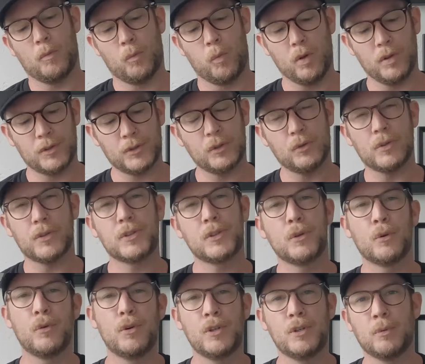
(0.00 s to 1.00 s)
what sort of
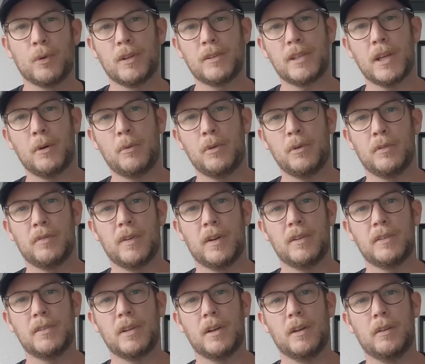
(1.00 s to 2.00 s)
story do you want to tell with your
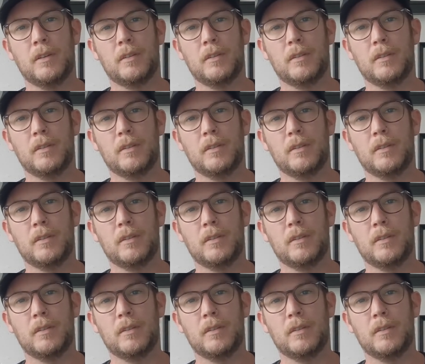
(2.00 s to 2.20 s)
photo?